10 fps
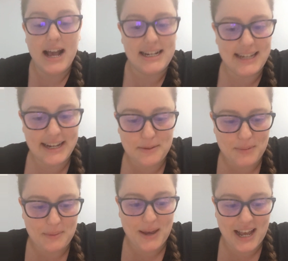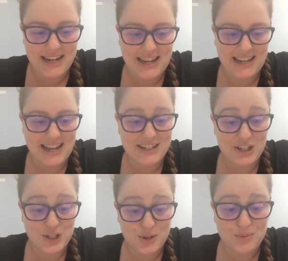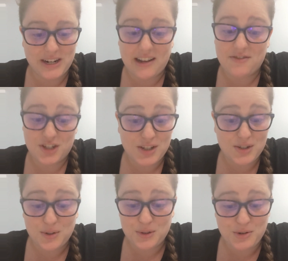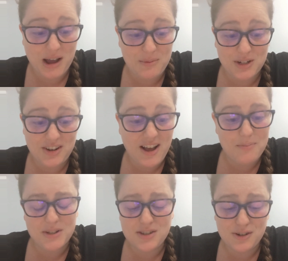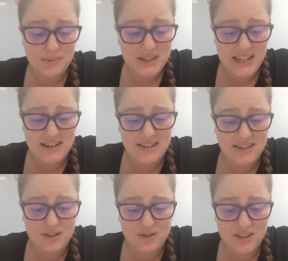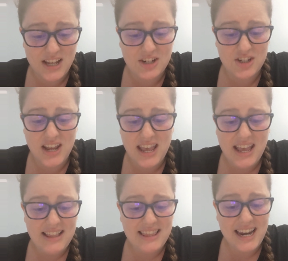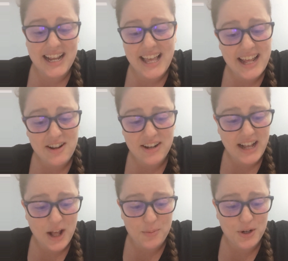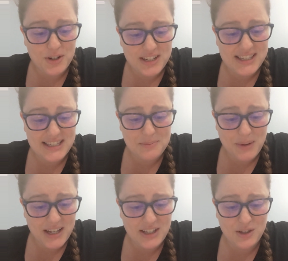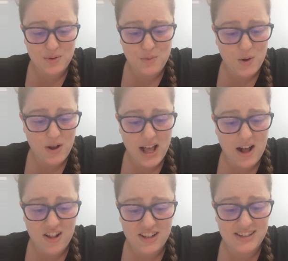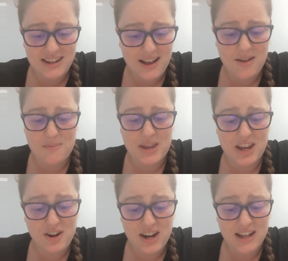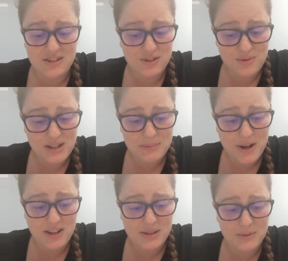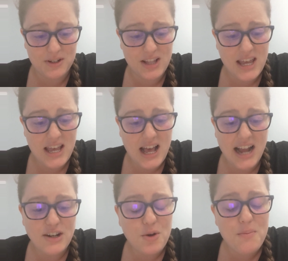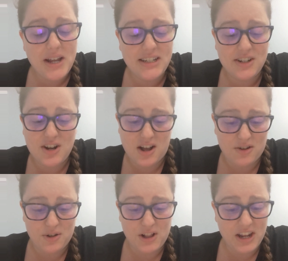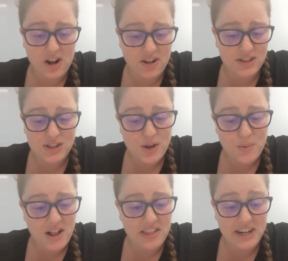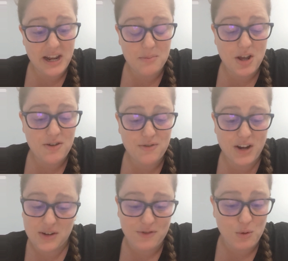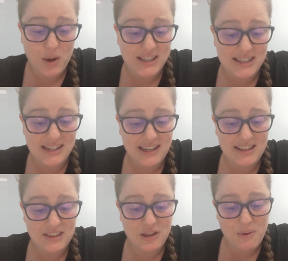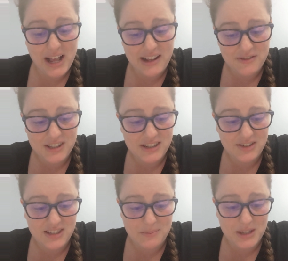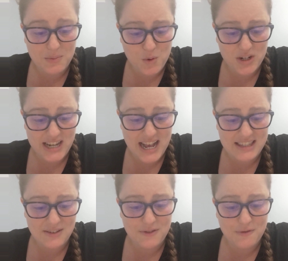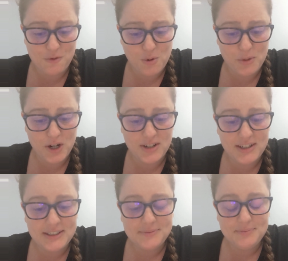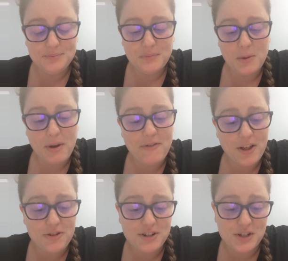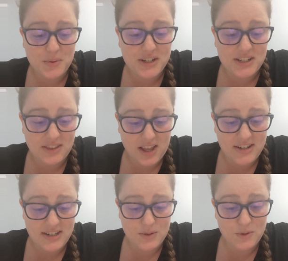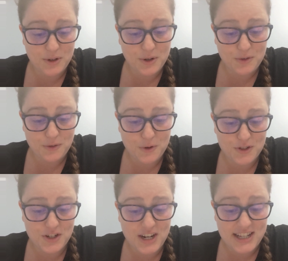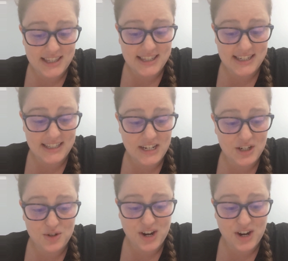I take up my pen again to do what I have just told you I would not, but circumstances are such that I cannot help earnestly begging you all to come here as soon as possible. I know my dear uncle and aunt so well that I am not afraid of requesting it, though I have still something more to ask of the former. My father is going to London with Colonel Forster instantly to